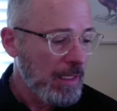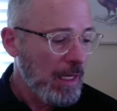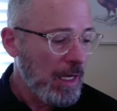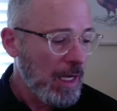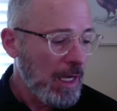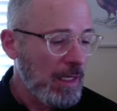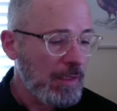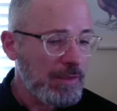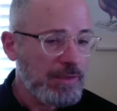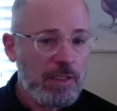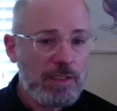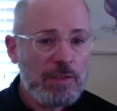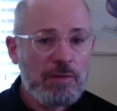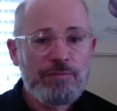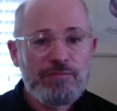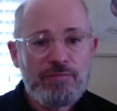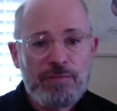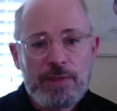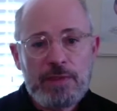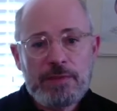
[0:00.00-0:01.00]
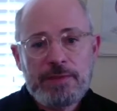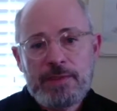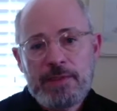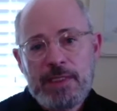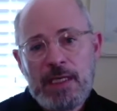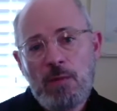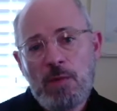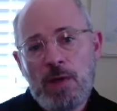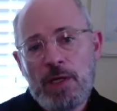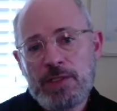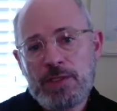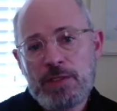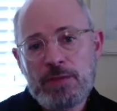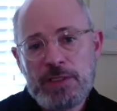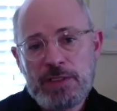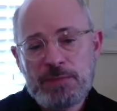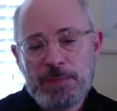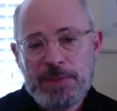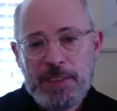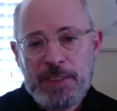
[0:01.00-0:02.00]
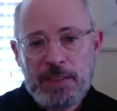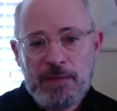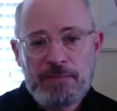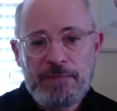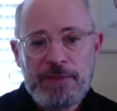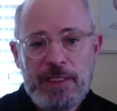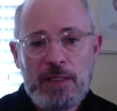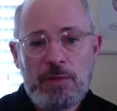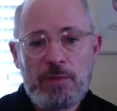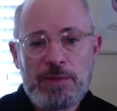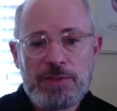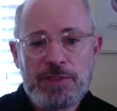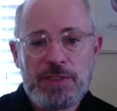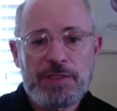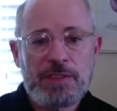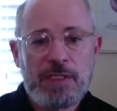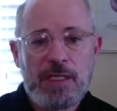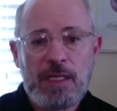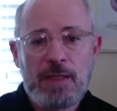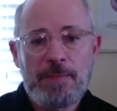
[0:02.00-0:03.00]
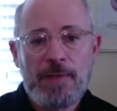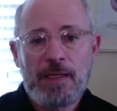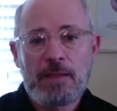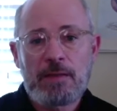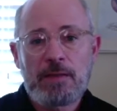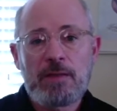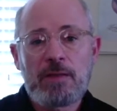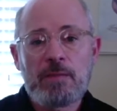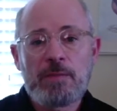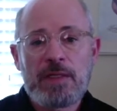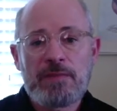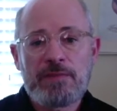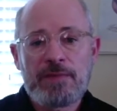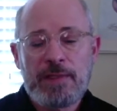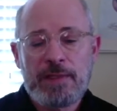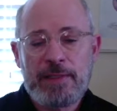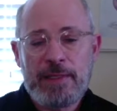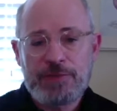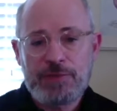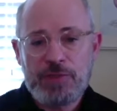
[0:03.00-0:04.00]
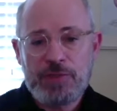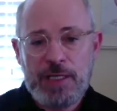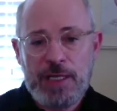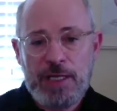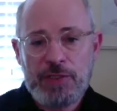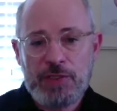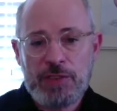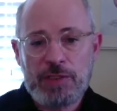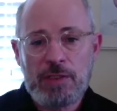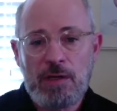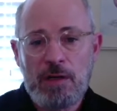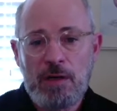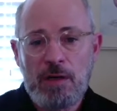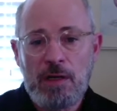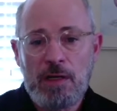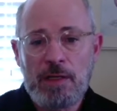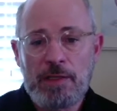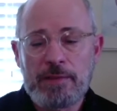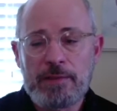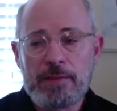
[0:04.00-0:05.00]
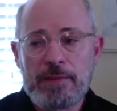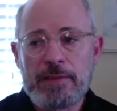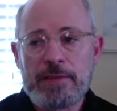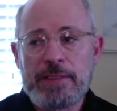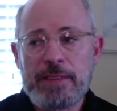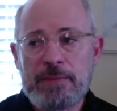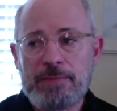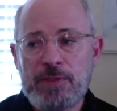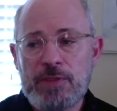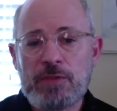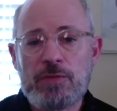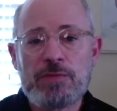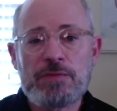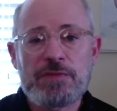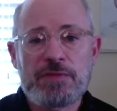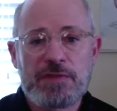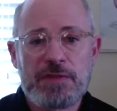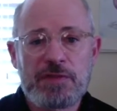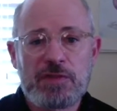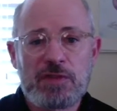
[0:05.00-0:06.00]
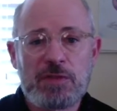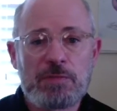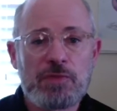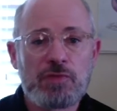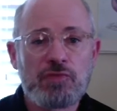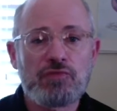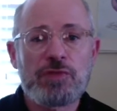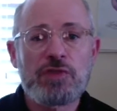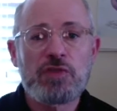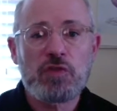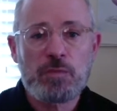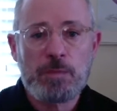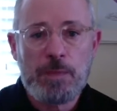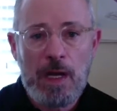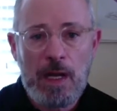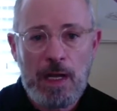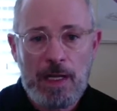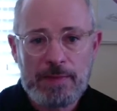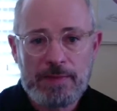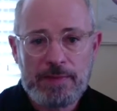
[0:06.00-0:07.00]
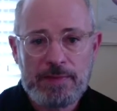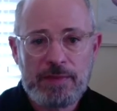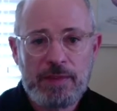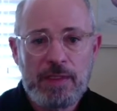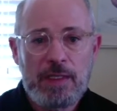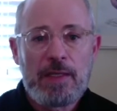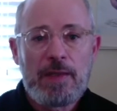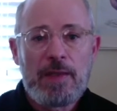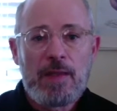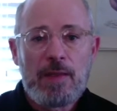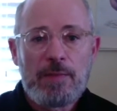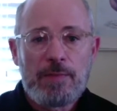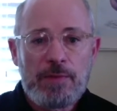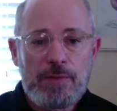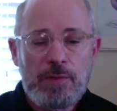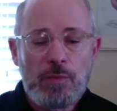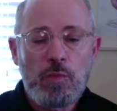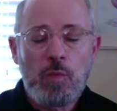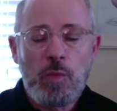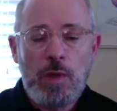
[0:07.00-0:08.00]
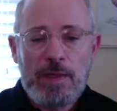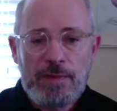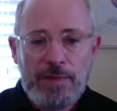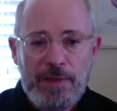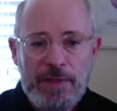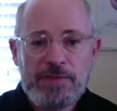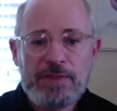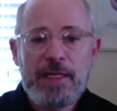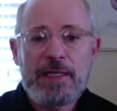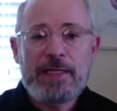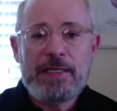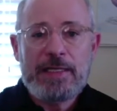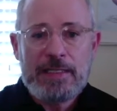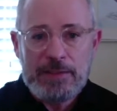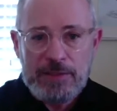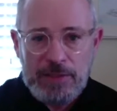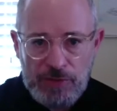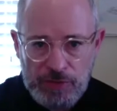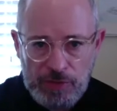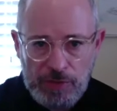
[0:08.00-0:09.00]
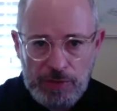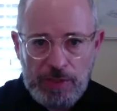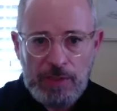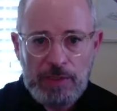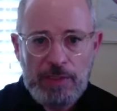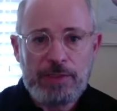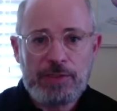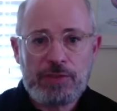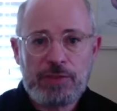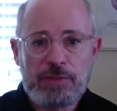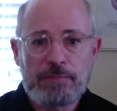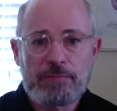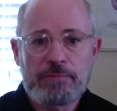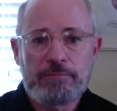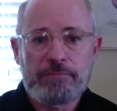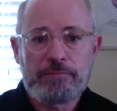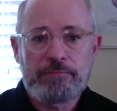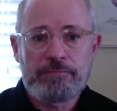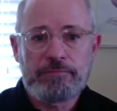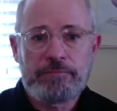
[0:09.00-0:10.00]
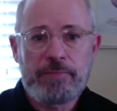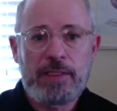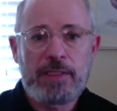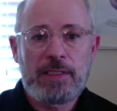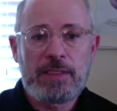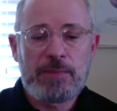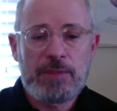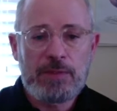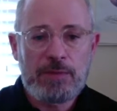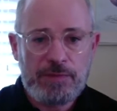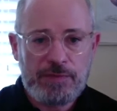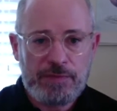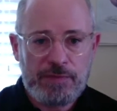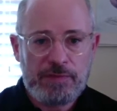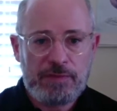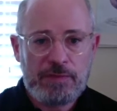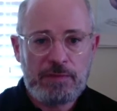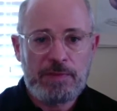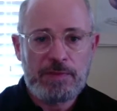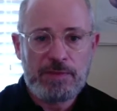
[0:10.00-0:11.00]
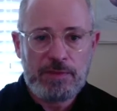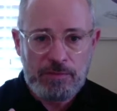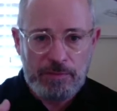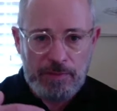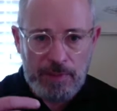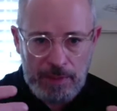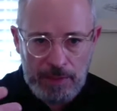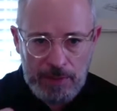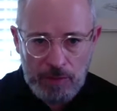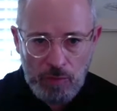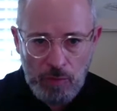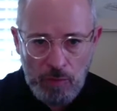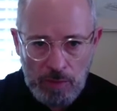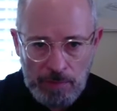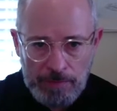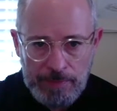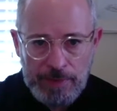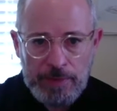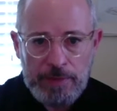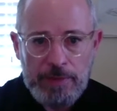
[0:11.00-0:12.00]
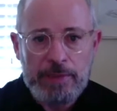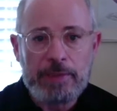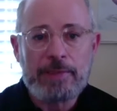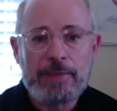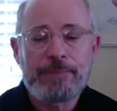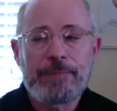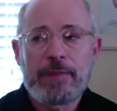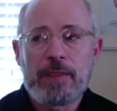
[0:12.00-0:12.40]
Uh, so the real thing I want to do in this particular video is just kind of make a little bit of an education on the immune system's response when things get into circulation and the immune system is created in autoimmunity.